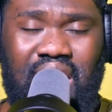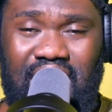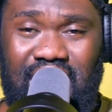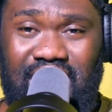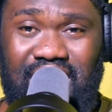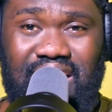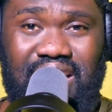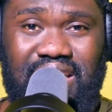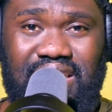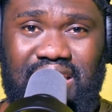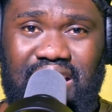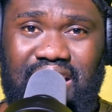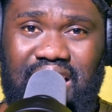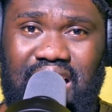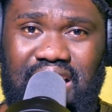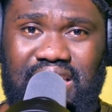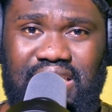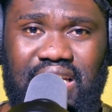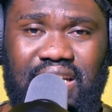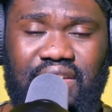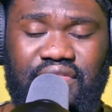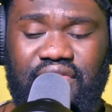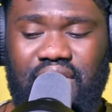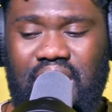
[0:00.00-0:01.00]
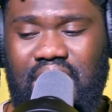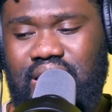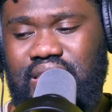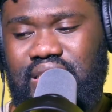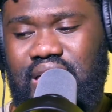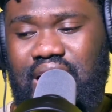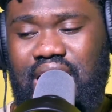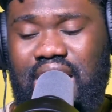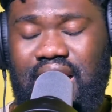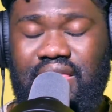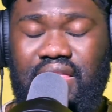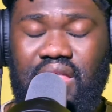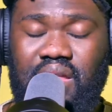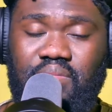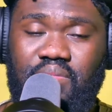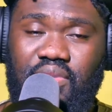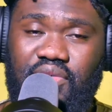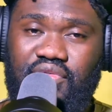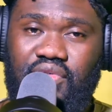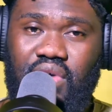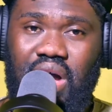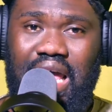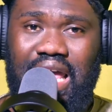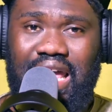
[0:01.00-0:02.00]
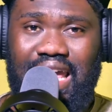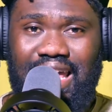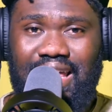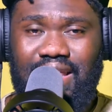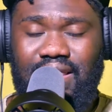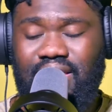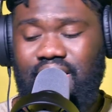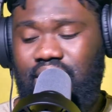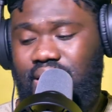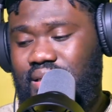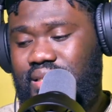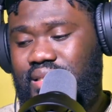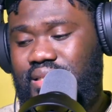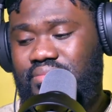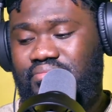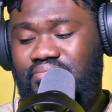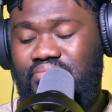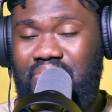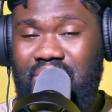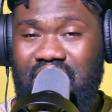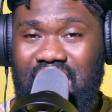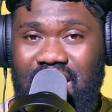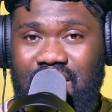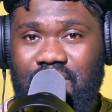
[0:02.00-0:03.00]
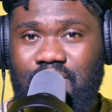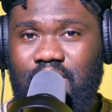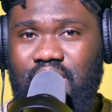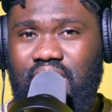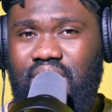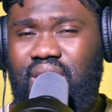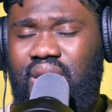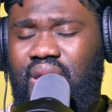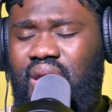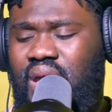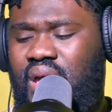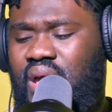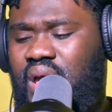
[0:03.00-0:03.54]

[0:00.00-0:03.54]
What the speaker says: It is a nicer device, and I think before I end this, maybe